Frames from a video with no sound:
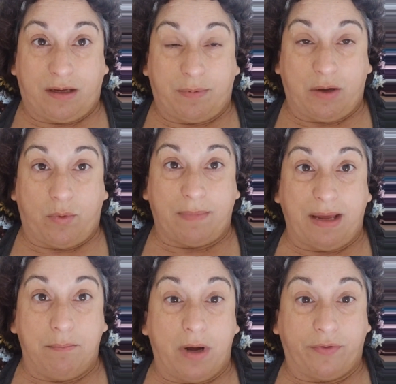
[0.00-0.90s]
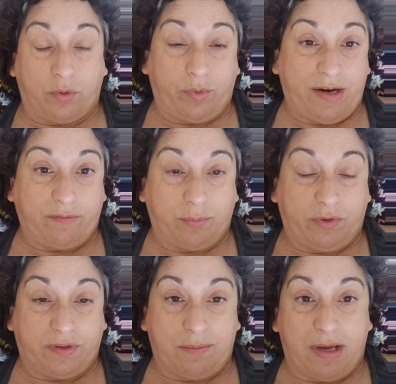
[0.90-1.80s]
about why my mother would never
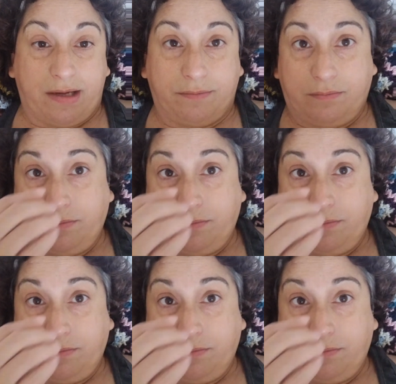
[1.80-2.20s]
put them on.